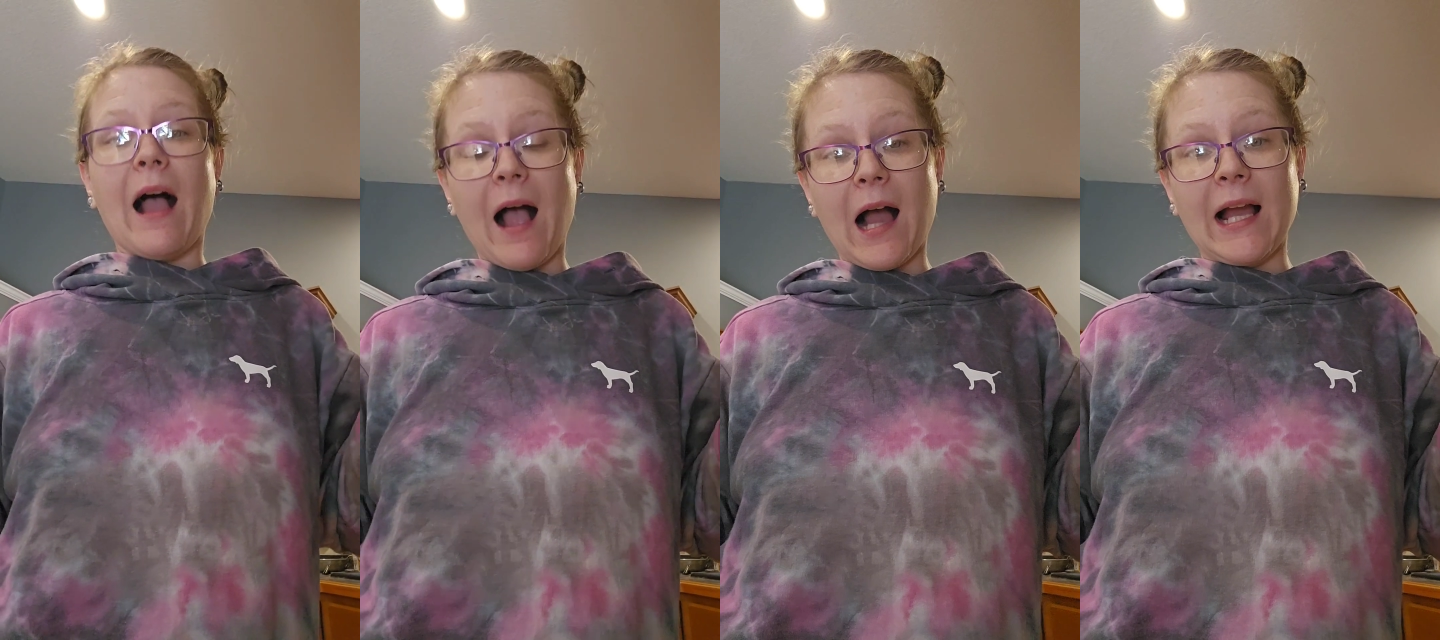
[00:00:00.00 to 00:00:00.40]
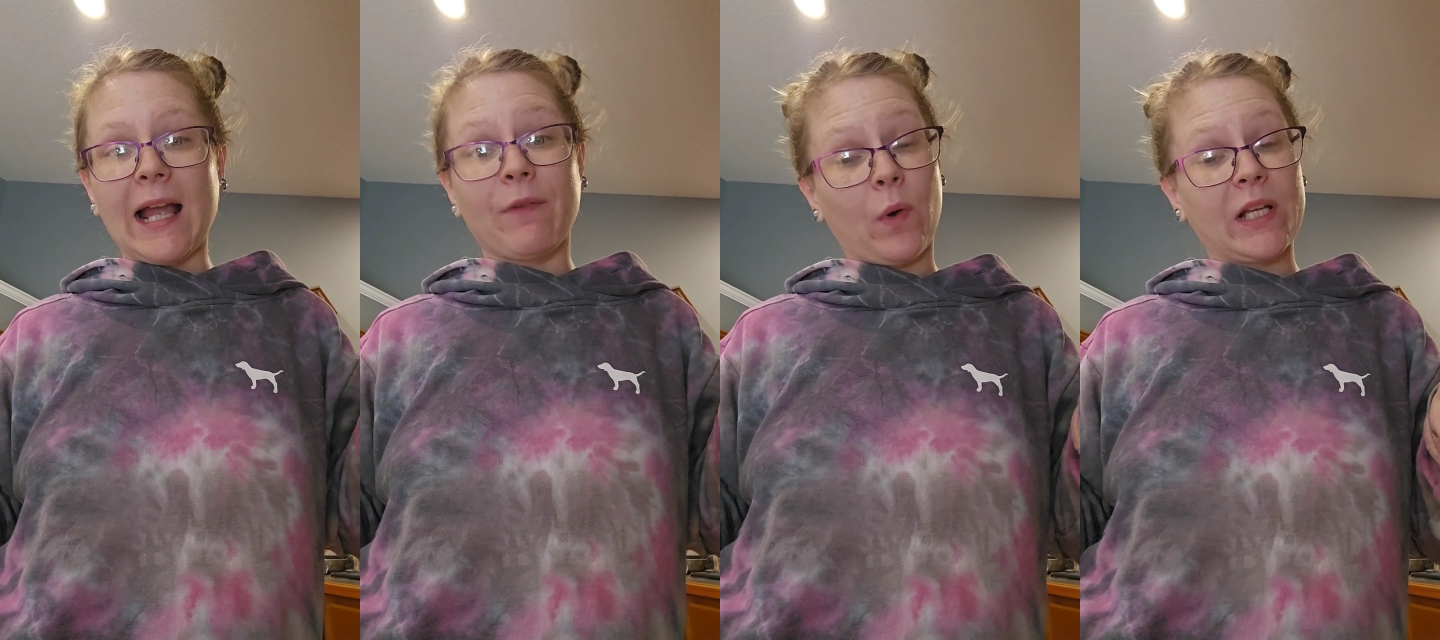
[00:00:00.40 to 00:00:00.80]
I
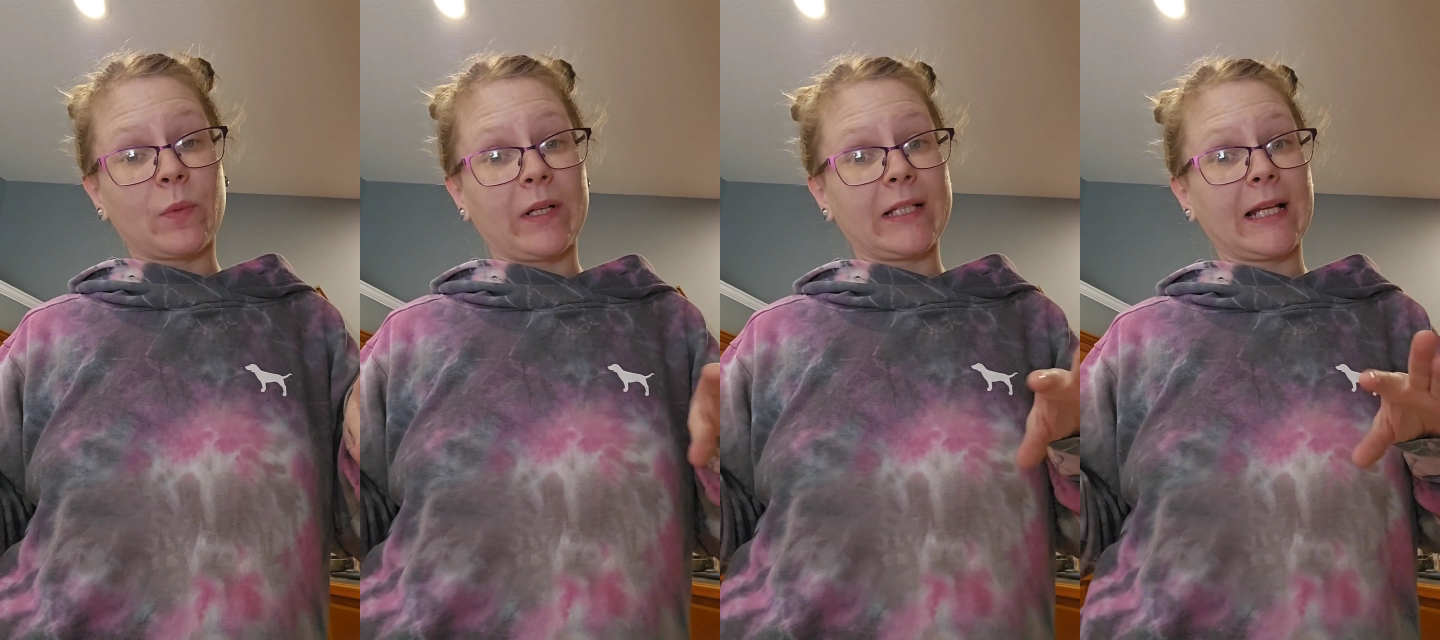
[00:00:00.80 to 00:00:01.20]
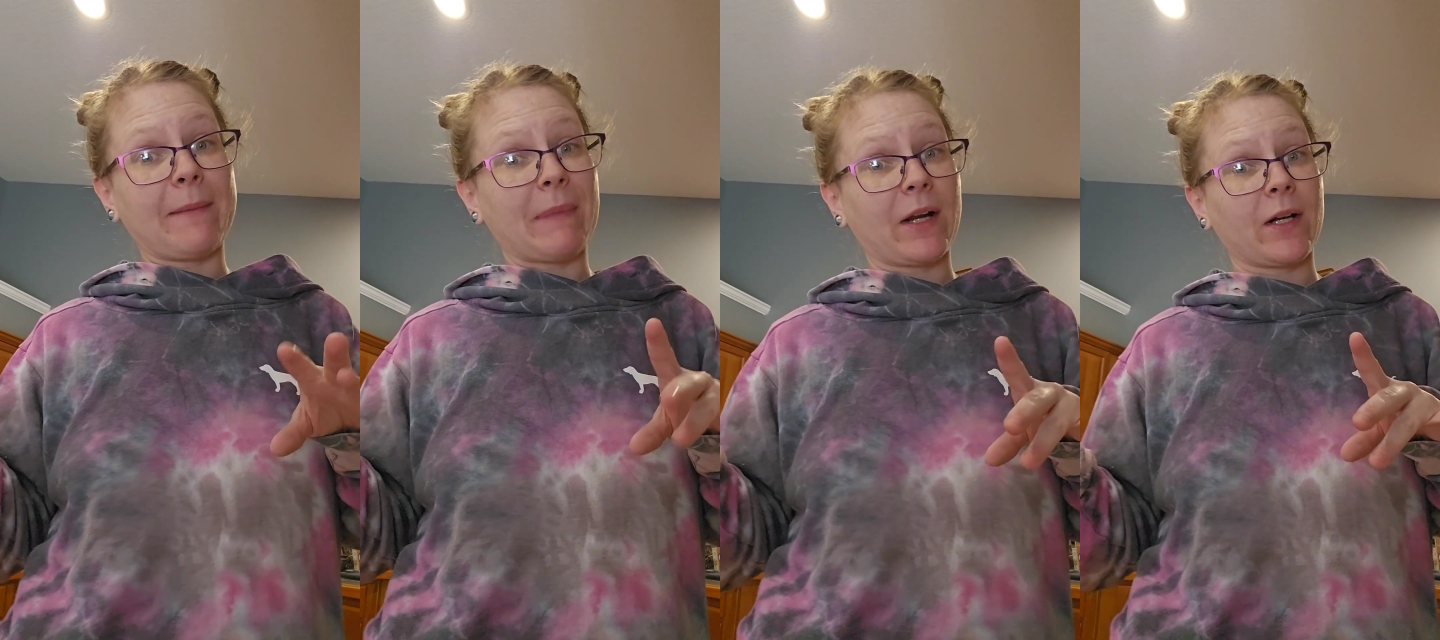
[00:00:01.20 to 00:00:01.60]
have always wanted to get
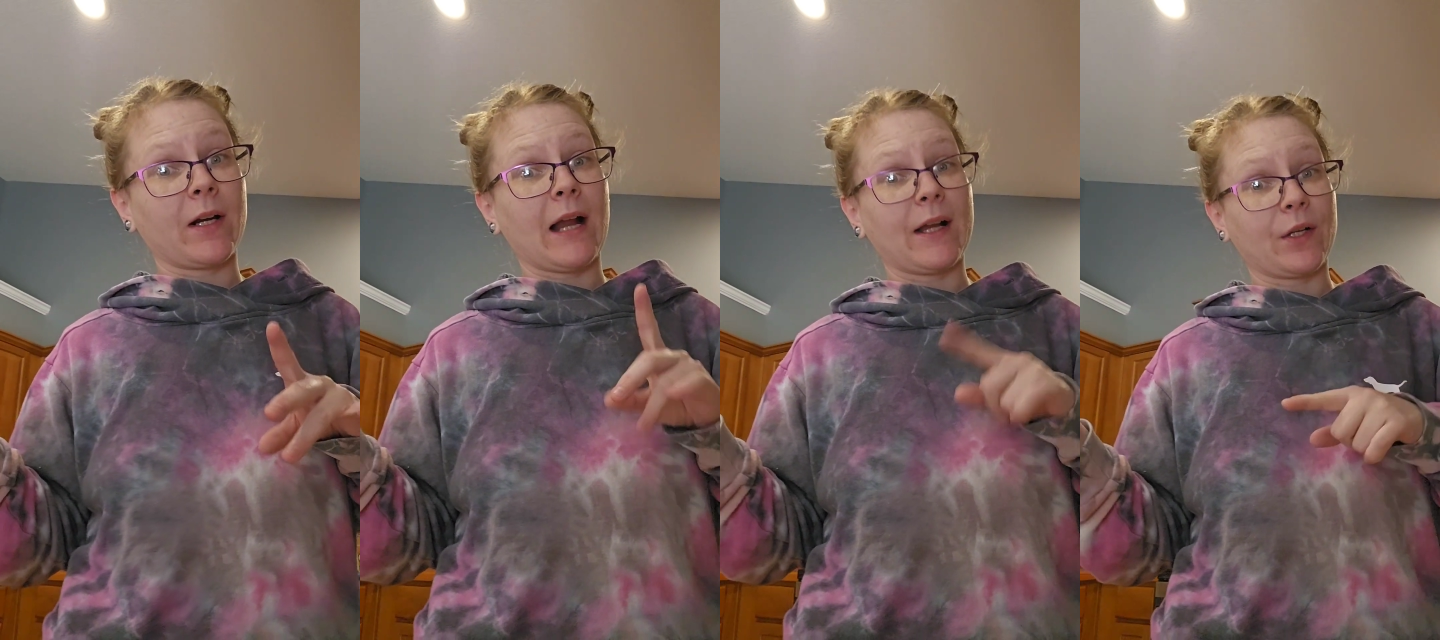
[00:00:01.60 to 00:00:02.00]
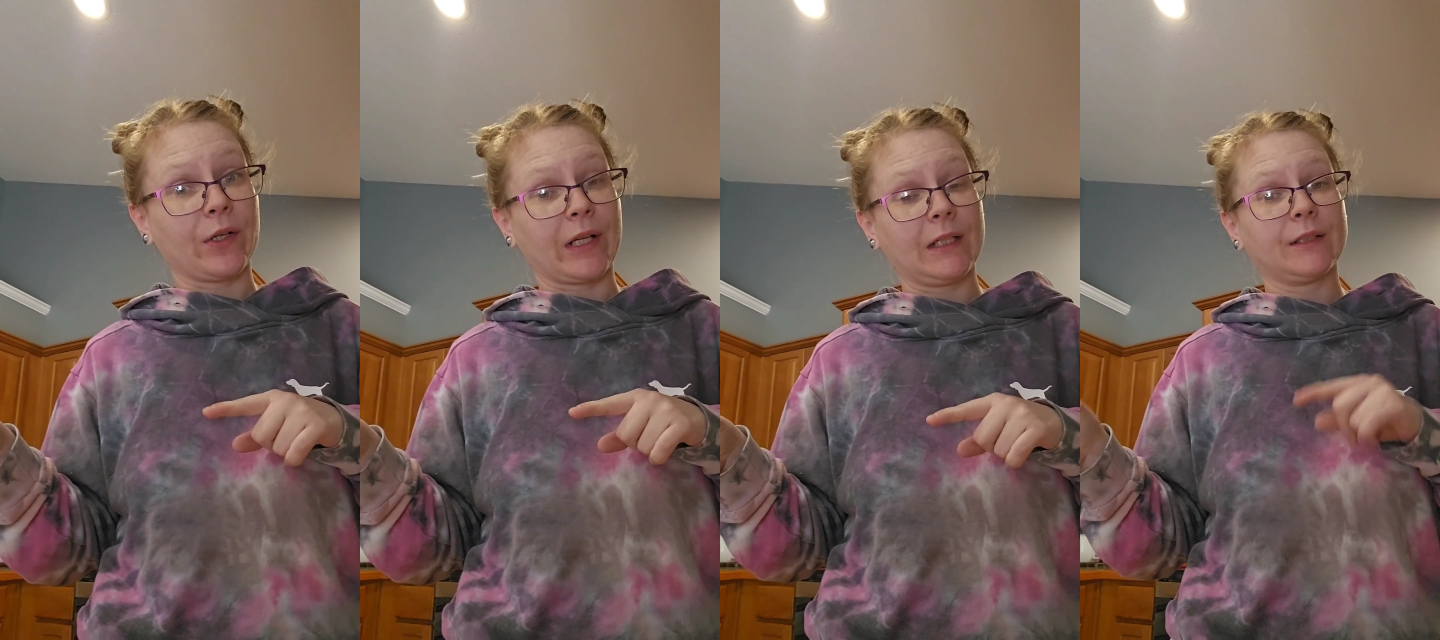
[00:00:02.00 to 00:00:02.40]
better at
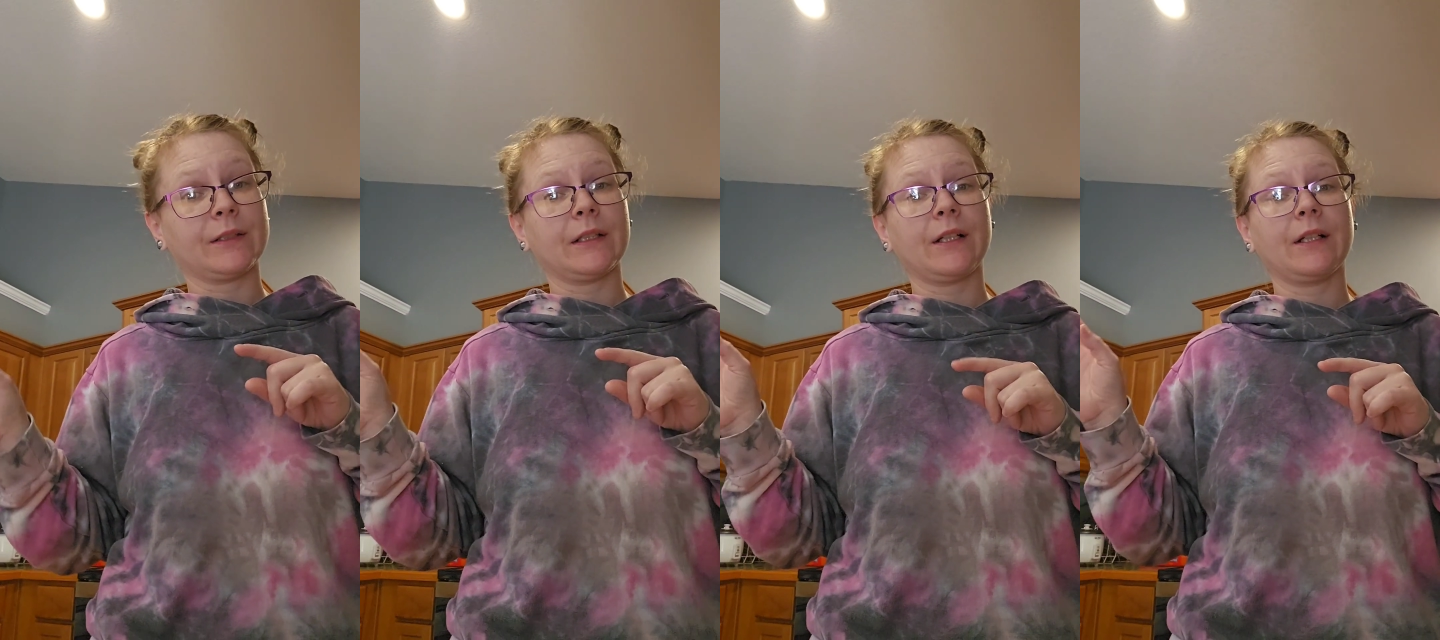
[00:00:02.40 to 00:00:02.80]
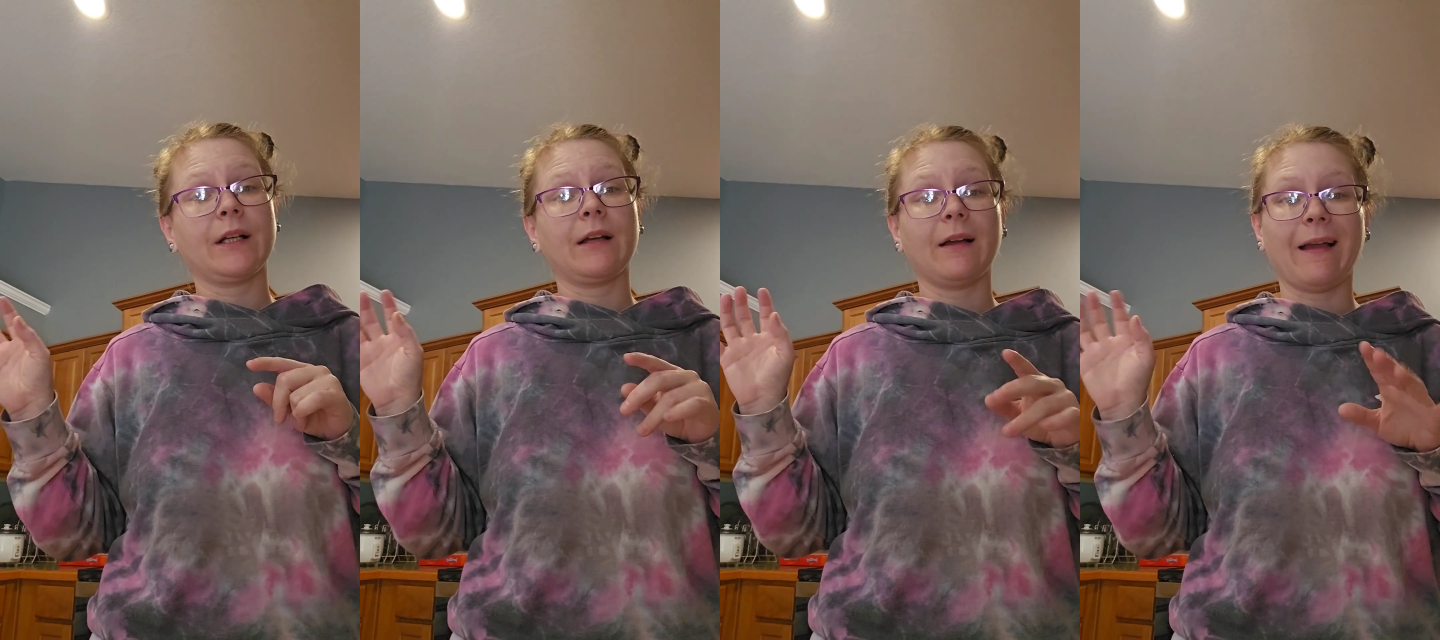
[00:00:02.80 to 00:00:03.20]
cooking
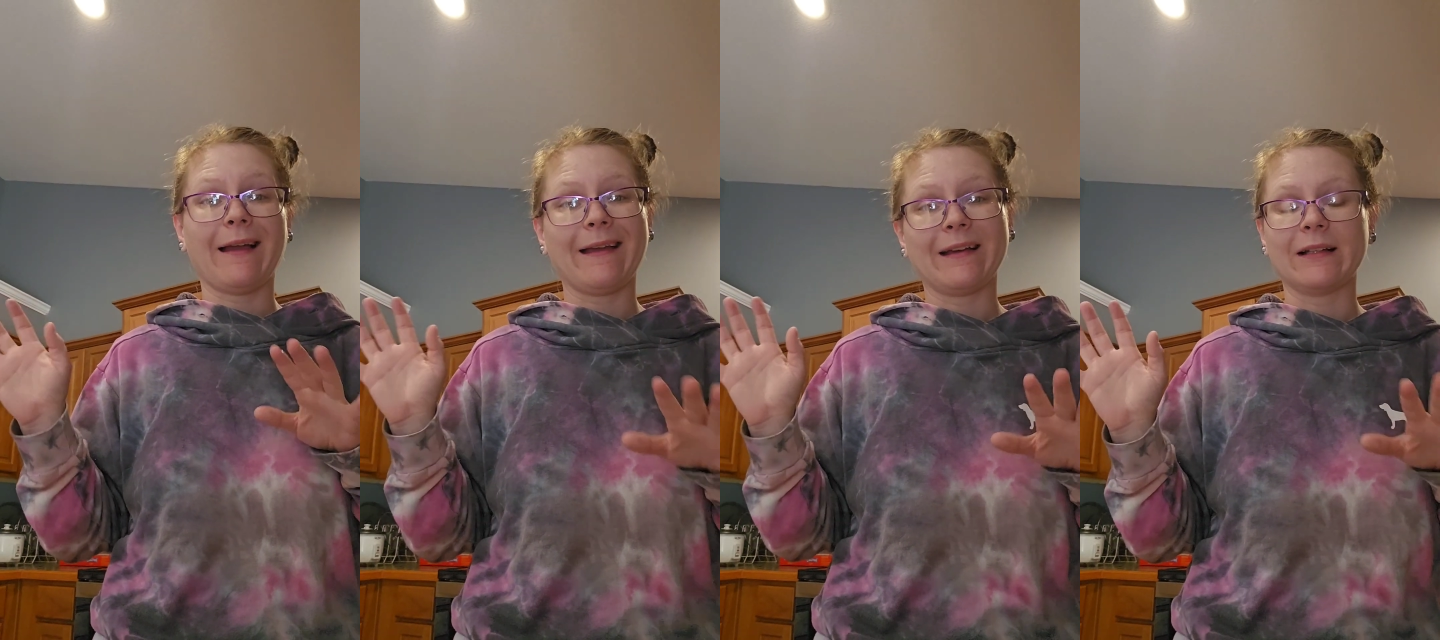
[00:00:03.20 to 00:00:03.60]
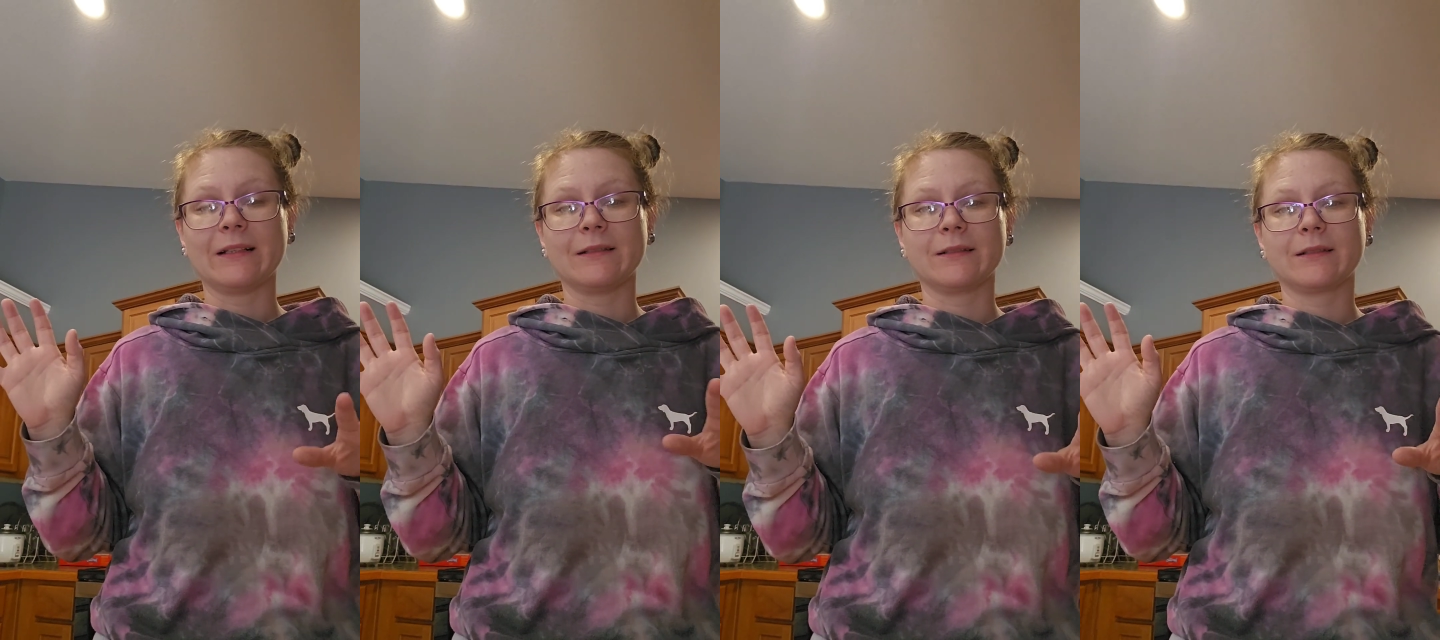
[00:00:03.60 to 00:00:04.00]

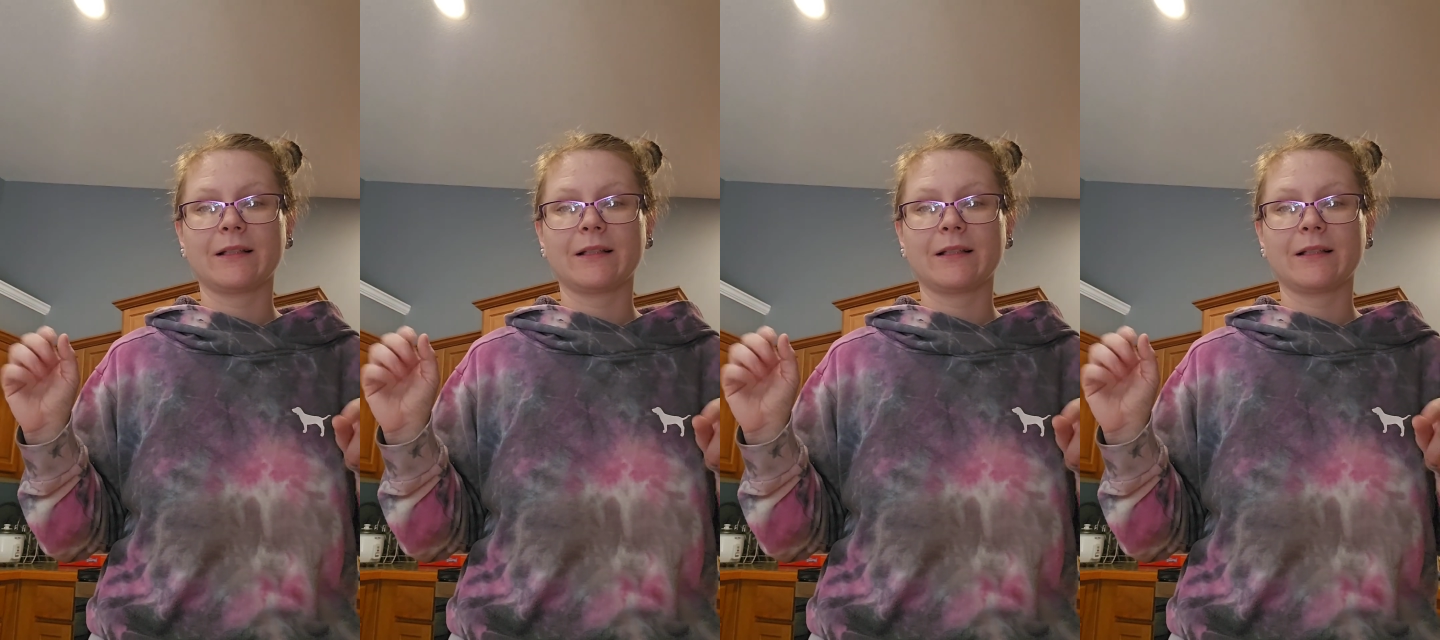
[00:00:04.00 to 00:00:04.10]
and